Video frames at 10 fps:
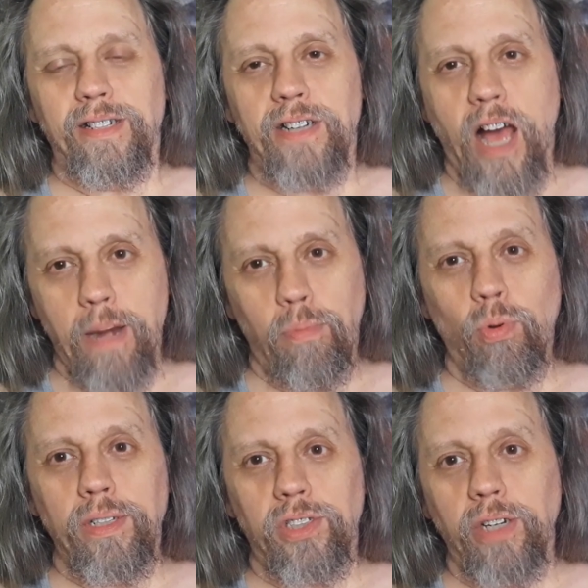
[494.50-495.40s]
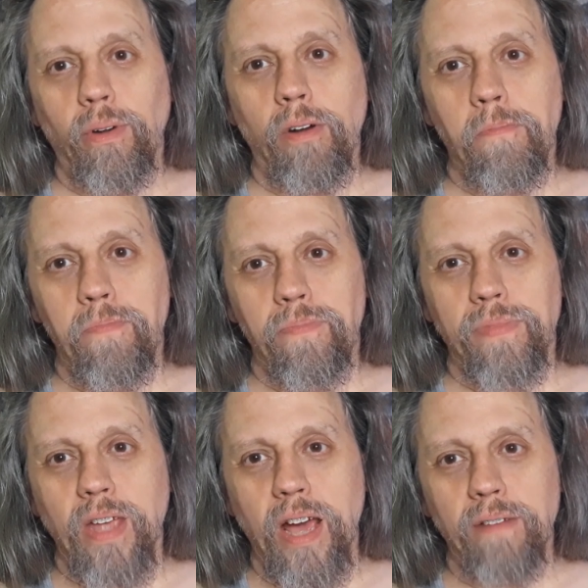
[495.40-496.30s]
9.0
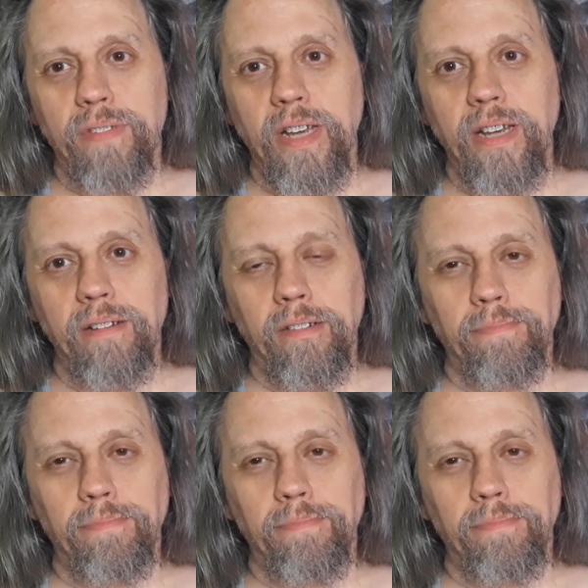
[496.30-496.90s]
out of 10.